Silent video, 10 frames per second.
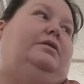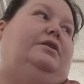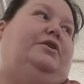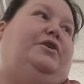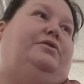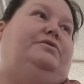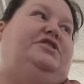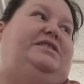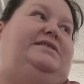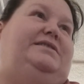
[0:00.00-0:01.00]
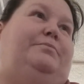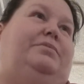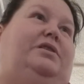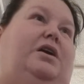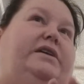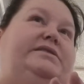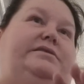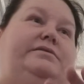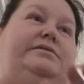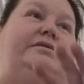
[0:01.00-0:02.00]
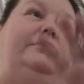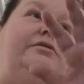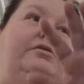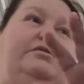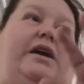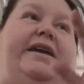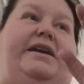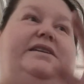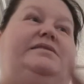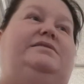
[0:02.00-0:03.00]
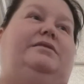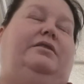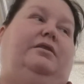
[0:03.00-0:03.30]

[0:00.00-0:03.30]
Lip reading: you know, she symbolizes, I guess,